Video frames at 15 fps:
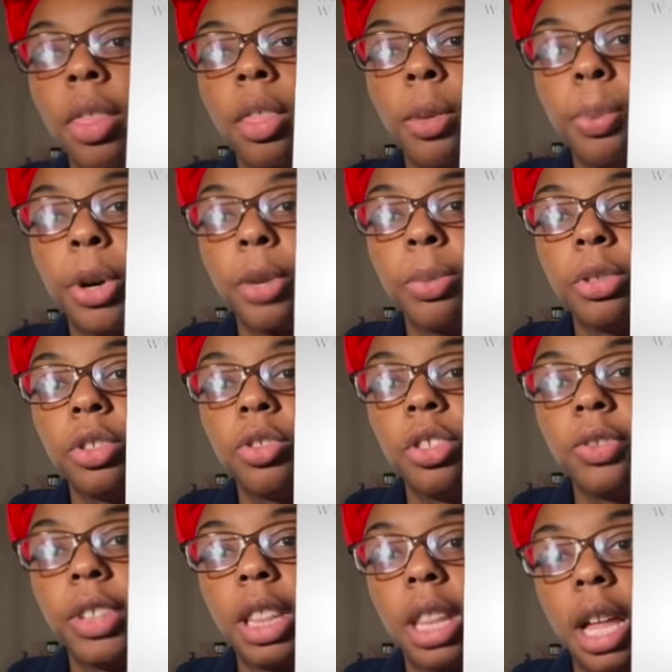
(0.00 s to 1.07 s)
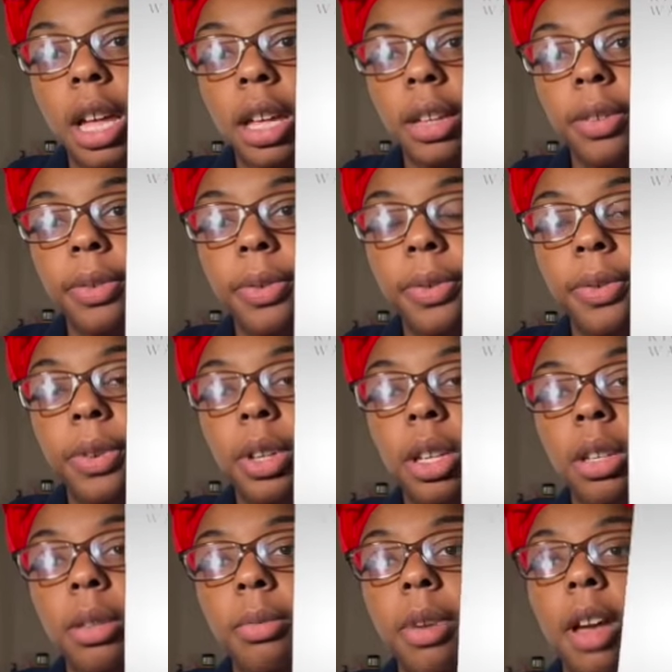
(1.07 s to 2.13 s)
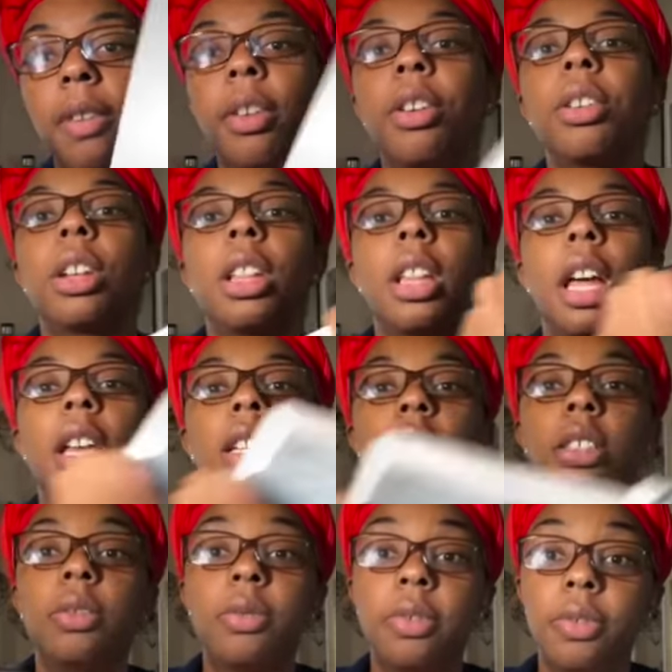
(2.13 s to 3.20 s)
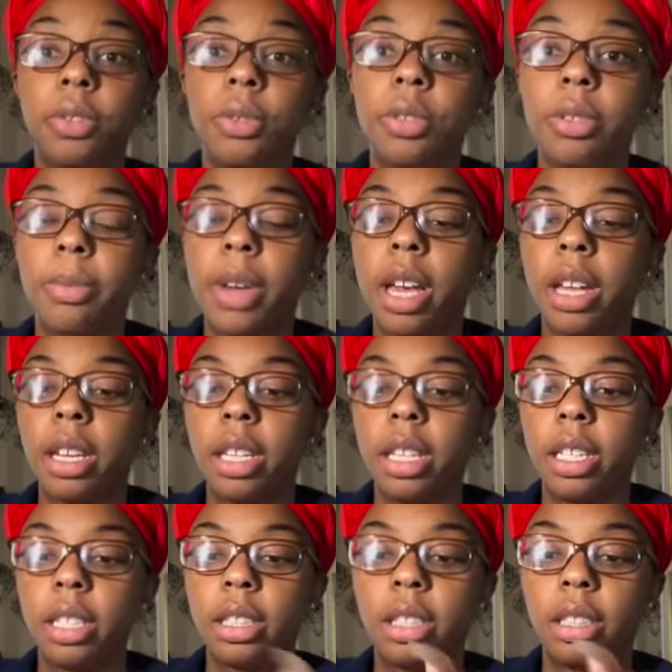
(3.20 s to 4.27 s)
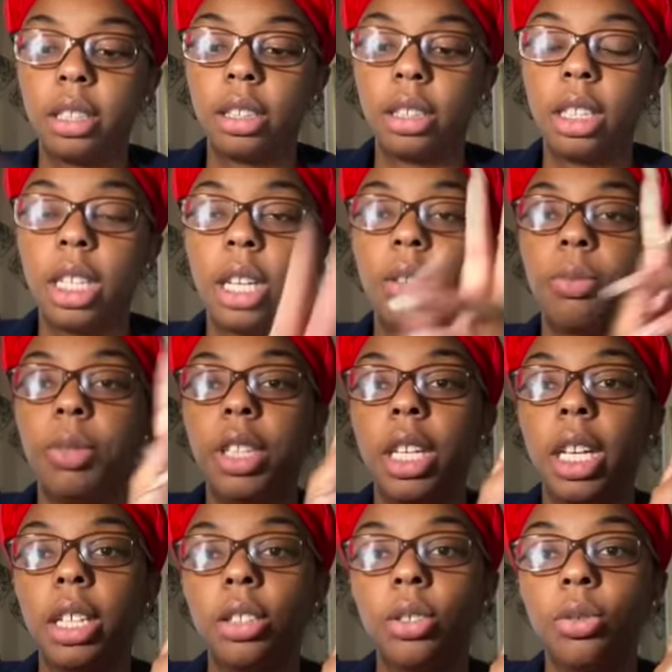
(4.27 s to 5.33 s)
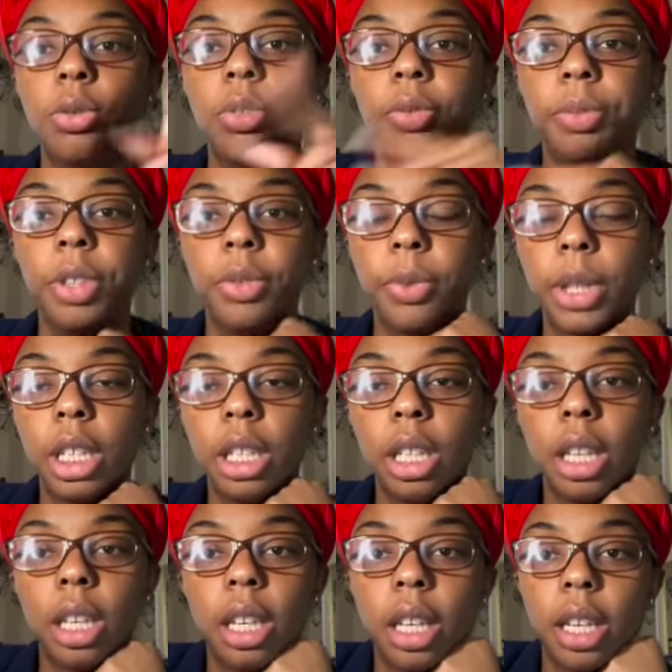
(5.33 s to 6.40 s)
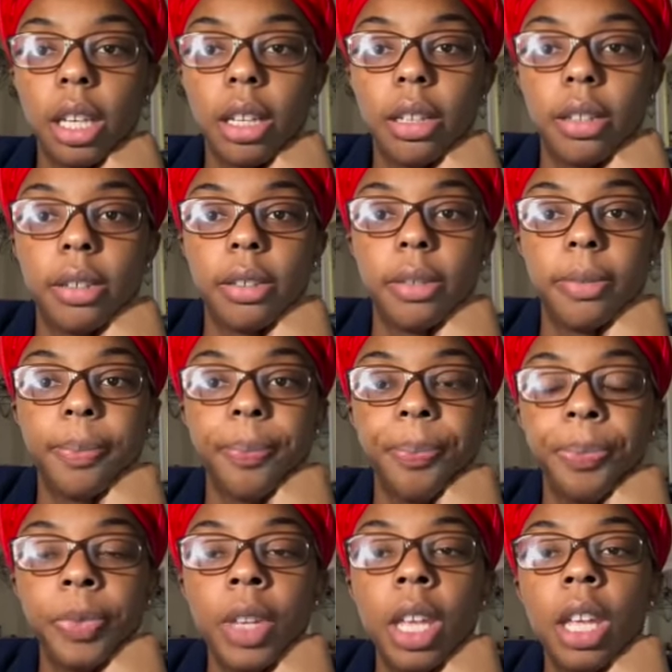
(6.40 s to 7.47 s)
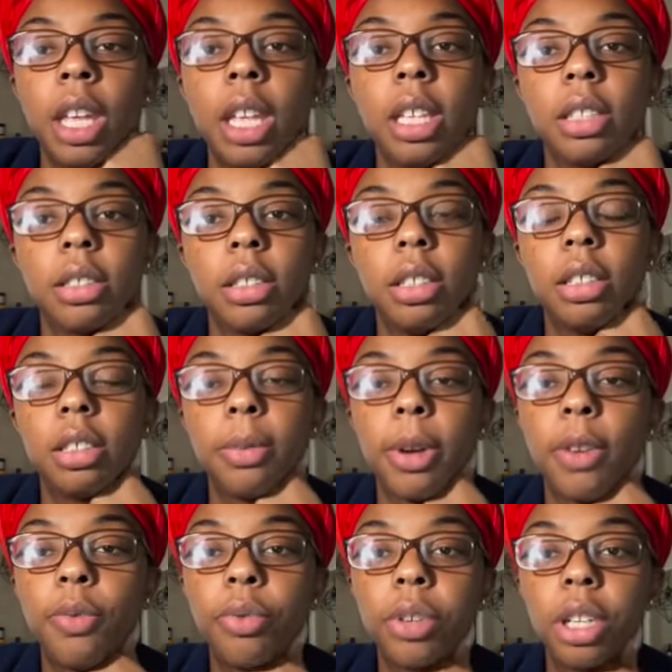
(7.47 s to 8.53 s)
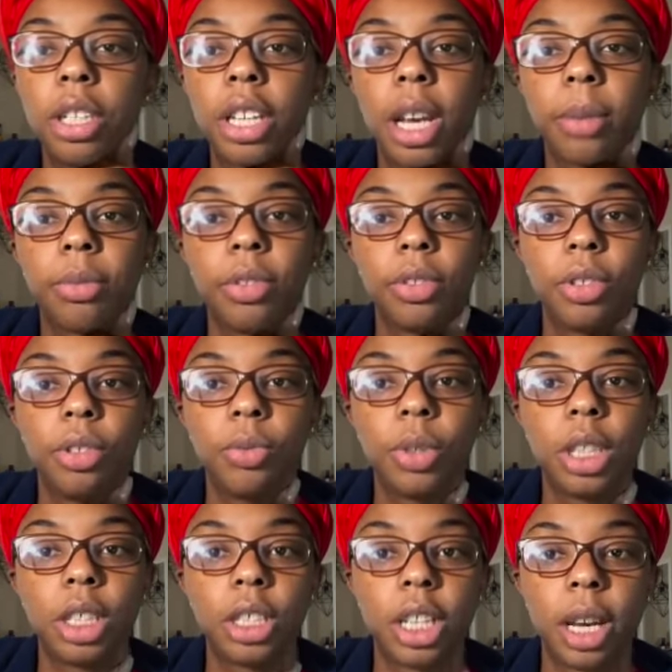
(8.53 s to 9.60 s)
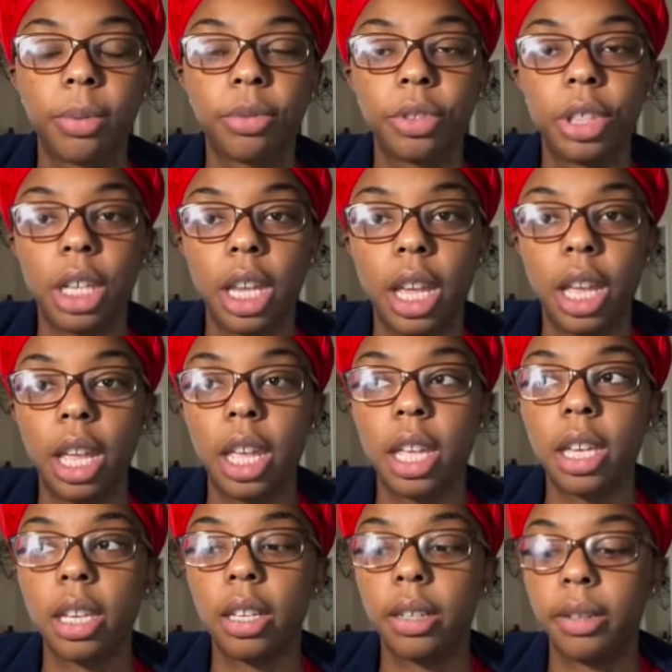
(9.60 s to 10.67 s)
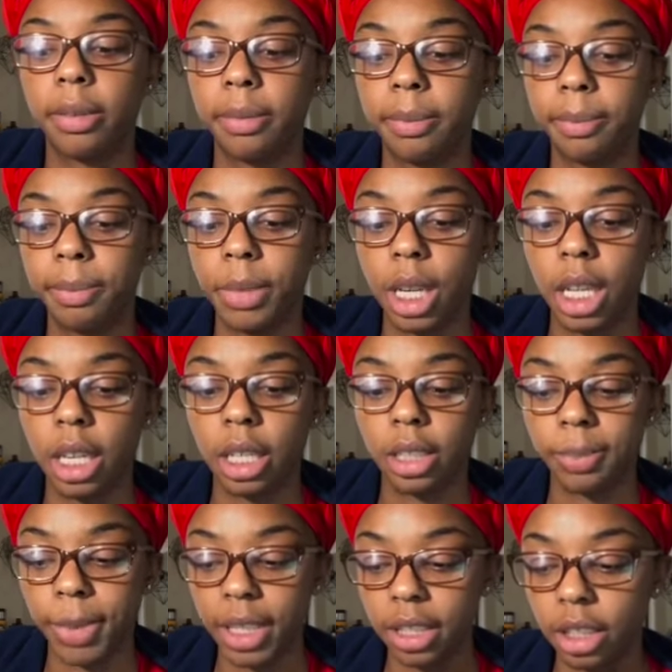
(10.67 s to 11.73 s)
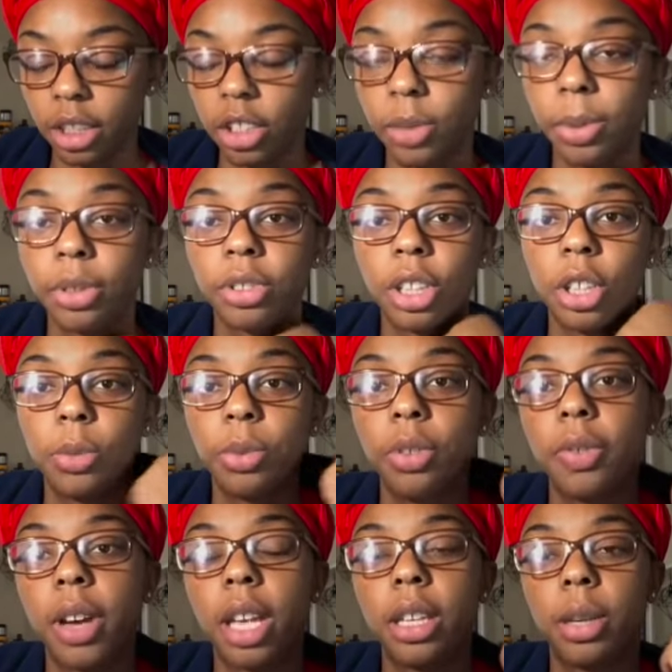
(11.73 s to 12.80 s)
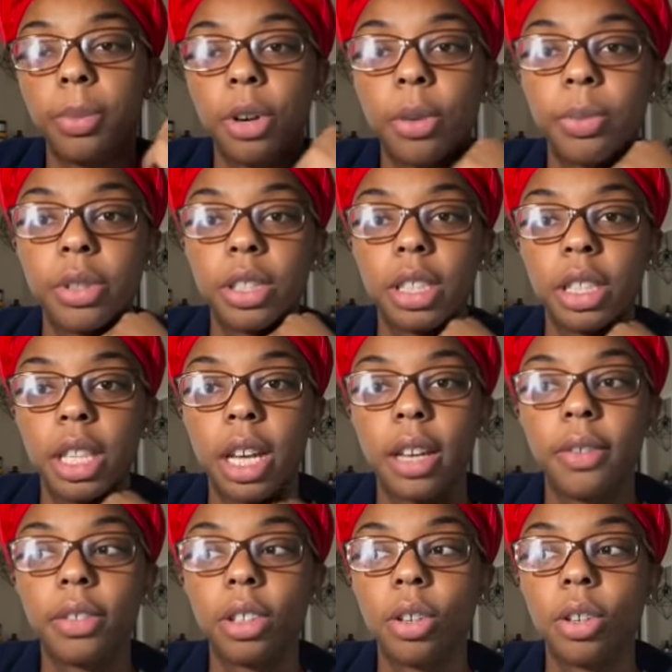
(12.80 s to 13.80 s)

The Purpose-Driven Life. I've heard a lot of good reviews about it. Today will be day 2 of me reading it. It's about 40 chapters, and you read a chapter a day. And it's basically supposed to help you find your purpose in life.